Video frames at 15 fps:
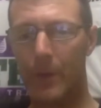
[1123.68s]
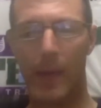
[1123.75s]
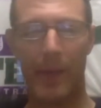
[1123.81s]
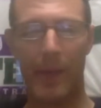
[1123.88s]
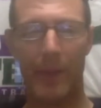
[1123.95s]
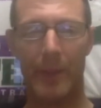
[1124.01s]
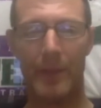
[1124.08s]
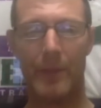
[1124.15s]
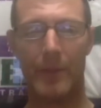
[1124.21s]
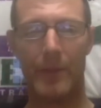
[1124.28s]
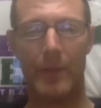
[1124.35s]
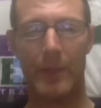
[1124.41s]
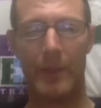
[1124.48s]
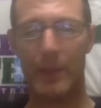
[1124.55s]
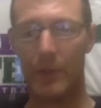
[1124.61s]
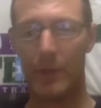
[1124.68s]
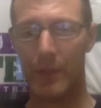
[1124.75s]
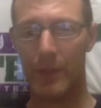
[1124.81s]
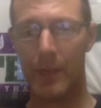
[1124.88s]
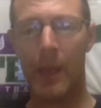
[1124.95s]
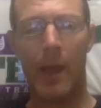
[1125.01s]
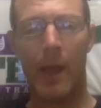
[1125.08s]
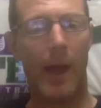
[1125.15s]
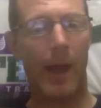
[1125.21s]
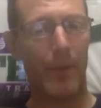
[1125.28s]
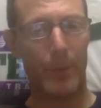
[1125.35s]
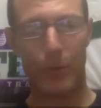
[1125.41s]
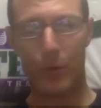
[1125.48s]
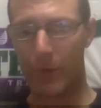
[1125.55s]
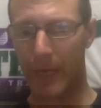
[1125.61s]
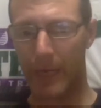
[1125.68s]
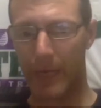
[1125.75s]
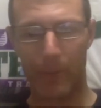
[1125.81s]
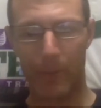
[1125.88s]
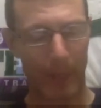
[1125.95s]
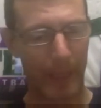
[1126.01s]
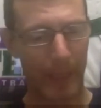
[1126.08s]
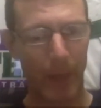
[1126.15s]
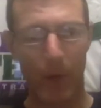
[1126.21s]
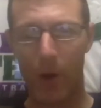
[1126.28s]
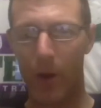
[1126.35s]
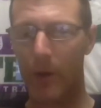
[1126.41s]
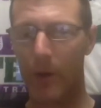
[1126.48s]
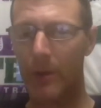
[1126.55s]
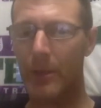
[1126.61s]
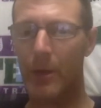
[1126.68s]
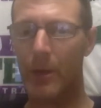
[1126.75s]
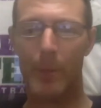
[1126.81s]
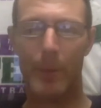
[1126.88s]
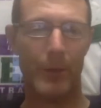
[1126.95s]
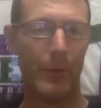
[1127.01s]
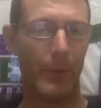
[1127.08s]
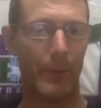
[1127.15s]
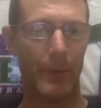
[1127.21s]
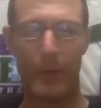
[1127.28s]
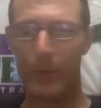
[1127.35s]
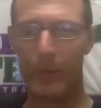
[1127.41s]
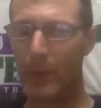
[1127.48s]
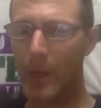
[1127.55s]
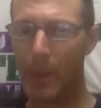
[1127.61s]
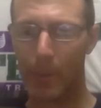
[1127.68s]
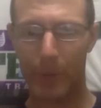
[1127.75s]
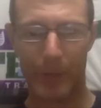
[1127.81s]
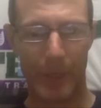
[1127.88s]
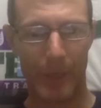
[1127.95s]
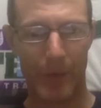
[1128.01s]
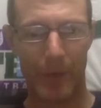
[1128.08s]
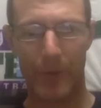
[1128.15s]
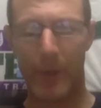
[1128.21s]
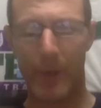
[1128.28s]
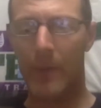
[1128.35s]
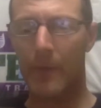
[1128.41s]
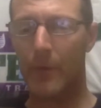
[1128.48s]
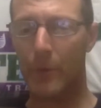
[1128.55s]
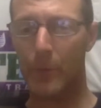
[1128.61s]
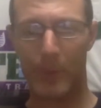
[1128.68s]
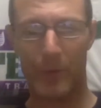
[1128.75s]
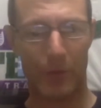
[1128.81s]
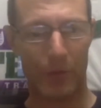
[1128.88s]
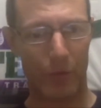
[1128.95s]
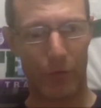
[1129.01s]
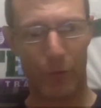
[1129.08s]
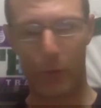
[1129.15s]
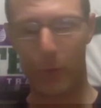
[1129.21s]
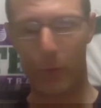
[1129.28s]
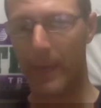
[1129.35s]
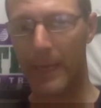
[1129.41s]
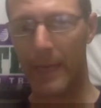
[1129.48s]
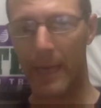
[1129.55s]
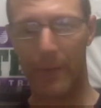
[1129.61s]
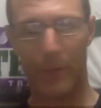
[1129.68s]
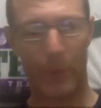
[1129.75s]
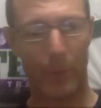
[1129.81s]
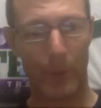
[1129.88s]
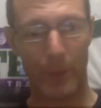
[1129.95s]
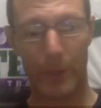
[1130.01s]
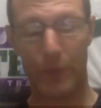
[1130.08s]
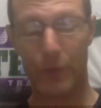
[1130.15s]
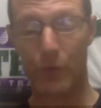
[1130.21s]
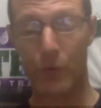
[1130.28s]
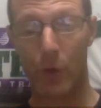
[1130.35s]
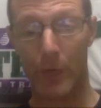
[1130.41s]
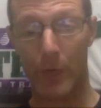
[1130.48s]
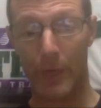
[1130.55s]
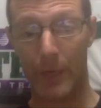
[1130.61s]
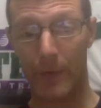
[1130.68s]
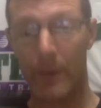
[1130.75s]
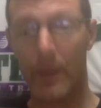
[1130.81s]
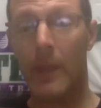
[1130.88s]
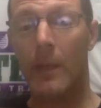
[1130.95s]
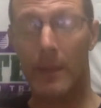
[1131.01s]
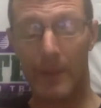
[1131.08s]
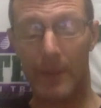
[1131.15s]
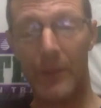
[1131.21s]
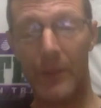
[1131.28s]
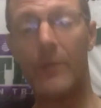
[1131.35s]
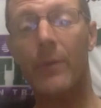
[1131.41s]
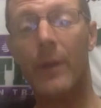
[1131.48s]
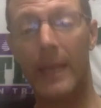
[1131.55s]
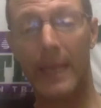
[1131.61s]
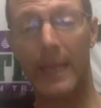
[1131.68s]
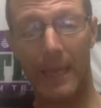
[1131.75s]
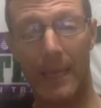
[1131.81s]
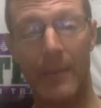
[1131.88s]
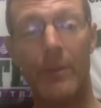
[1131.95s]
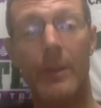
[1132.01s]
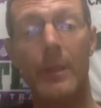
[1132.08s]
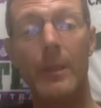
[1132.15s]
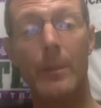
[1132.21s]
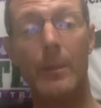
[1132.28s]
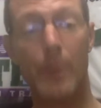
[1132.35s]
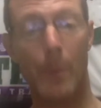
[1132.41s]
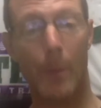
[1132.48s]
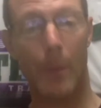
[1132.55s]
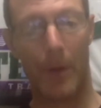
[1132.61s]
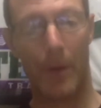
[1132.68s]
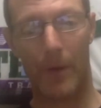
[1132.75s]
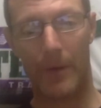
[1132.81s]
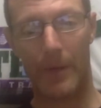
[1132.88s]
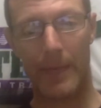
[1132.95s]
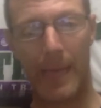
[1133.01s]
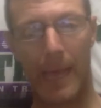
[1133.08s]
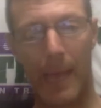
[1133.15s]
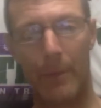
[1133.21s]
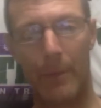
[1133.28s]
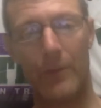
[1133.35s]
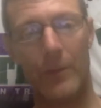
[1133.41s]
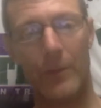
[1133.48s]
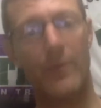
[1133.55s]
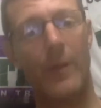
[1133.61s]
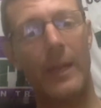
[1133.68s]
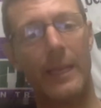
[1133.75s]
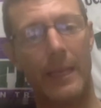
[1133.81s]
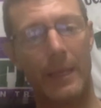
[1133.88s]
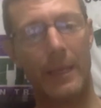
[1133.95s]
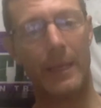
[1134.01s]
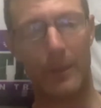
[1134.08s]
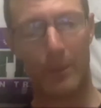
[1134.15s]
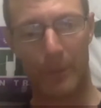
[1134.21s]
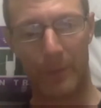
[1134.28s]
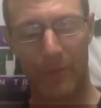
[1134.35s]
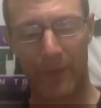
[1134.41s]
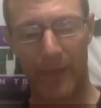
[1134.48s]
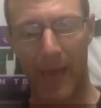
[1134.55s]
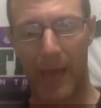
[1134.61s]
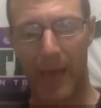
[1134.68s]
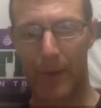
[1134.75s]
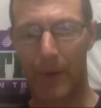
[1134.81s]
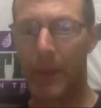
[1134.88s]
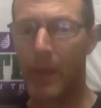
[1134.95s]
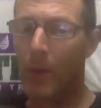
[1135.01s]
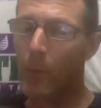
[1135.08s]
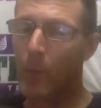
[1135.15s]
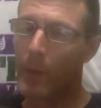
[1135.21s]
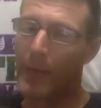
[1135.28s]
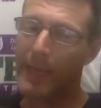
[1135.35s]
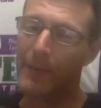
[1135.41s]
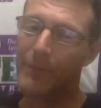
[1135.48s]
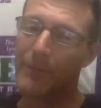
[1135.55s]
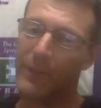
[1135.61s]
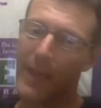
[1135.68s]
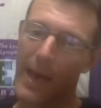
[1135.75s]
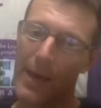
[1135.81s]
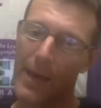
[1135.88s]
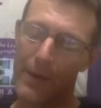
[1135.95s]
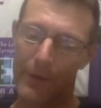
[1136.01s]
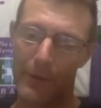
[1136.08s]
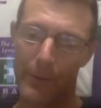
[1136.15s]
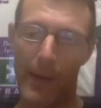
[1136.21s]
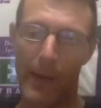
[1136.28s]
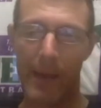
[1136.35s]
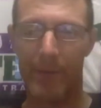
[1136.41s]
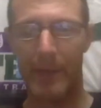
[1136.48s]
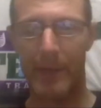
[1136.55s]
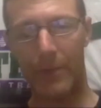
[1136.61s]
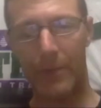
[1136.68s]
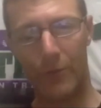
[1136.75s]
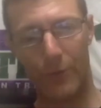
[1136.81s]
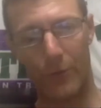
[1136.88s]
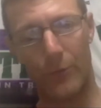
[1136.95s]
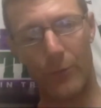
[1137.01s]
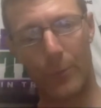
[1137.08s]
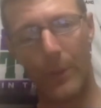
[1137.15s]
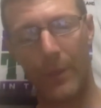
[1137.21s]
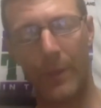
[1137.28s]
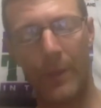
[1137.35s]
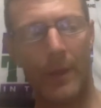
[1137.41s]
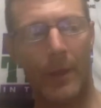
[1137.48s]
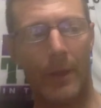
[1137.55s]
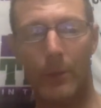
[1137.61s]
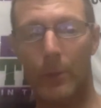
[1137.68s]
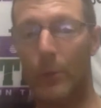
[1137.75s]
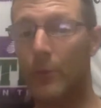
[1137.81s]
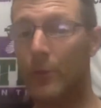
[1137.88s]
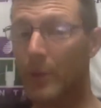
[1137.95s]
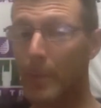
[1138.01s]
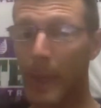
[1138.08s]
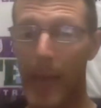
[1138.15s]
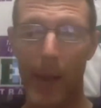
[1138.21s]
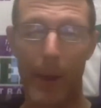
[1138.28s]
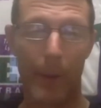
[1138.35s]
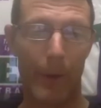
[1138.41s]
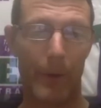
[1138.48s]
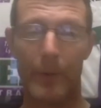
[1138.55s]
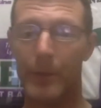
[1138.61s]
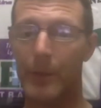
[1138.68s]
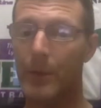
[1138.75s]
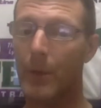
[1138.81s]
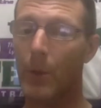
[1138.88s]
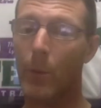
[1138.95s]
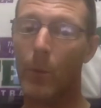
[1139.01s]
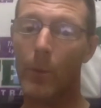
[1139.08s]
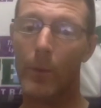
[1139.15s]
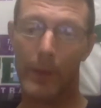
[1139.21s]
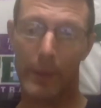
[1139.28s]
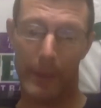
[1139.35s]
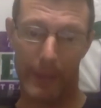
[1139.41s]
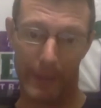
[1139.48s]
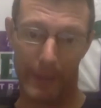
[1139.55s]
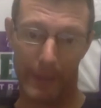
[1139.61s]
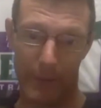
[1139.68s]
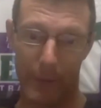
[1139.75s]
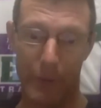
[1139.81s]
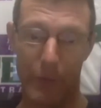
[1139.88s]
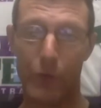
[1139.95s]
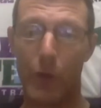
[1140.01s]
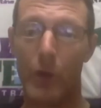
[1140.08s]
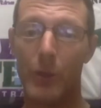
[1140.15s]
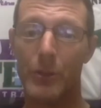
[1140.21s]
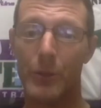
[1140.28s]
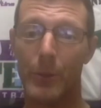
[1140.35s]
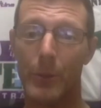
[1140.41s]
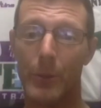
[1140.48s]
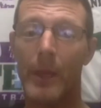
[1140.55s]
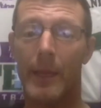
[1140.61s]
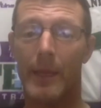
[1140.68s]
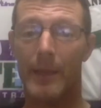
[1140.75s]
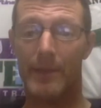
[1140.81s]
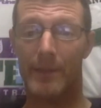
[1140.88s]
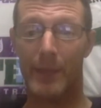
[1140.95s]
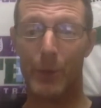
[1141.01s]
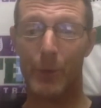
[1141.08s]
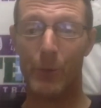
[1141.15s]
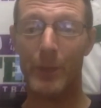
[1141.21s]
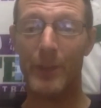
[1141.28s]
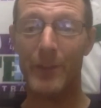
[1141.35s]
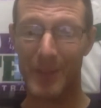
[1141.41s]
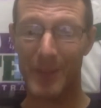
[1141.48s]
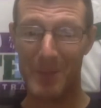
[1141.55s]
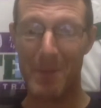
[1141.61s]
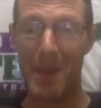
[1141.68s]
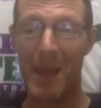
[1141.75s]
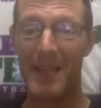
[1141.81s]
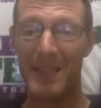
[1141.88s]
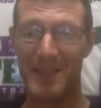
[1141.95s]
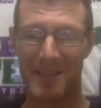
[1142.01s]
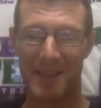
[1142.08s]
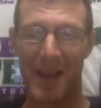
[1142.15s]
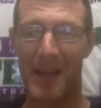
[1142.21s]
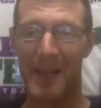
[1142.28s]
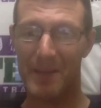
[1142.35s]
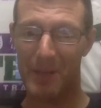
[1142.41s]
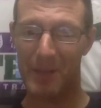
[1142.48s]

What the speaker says: Athletes that say, listen, I've been training really hard. I've been doing this for a couple years. This position's great. I feel really strong here. Let's see if I can get even a little bit more aerodynamic. See if I can get a little bit flatter. When I get flatter, do I have any issues with losing power? You start to decrease the demand side.